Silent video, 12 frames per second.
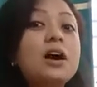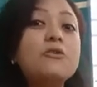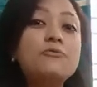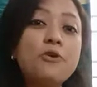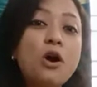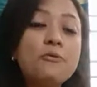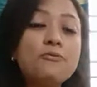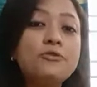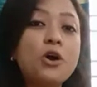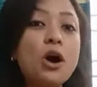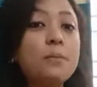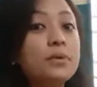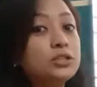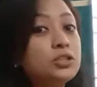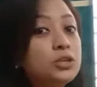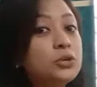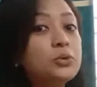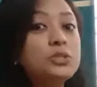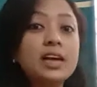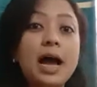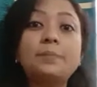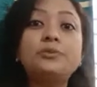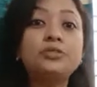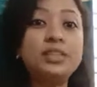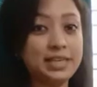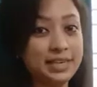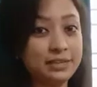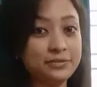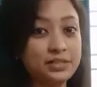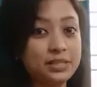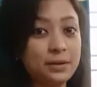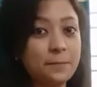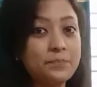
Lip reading: formed from the root up to the leaves,